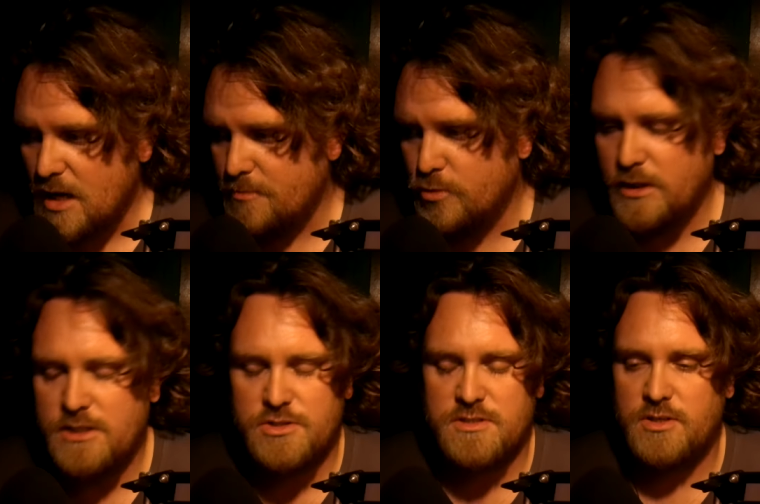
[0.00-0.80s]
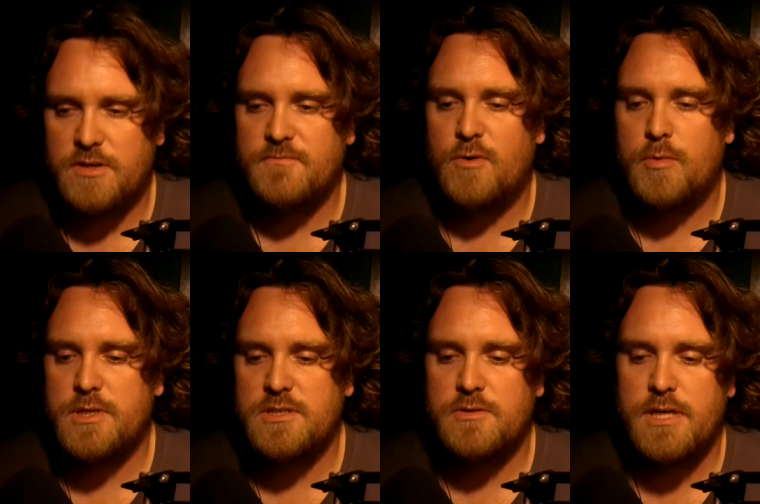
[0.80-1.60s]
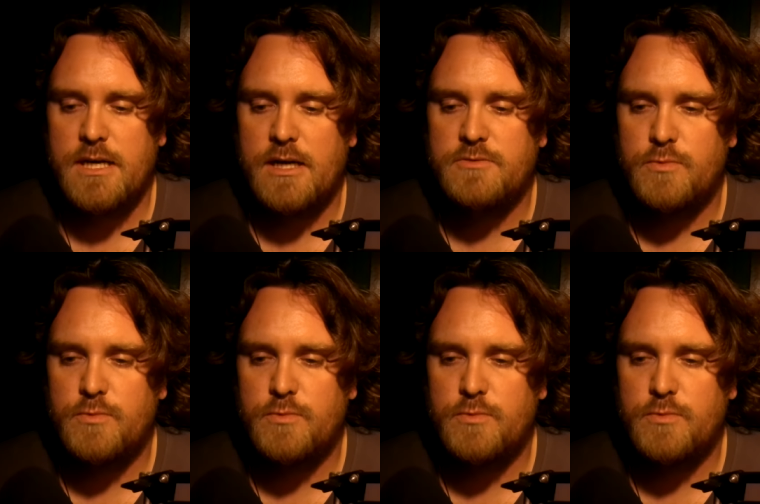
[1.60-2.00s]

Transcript: I'm really just looking forward to it and I